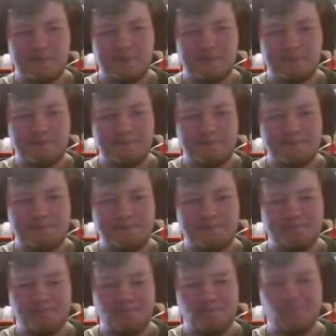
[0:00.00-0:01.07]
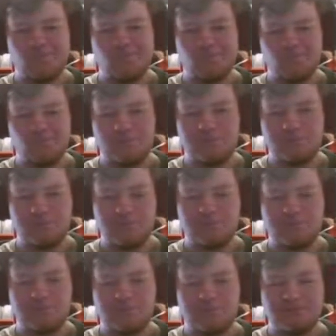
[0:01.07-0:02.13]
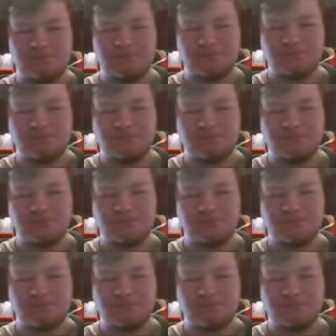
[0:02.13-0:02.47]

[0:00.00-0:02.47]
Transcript: to jail? But now I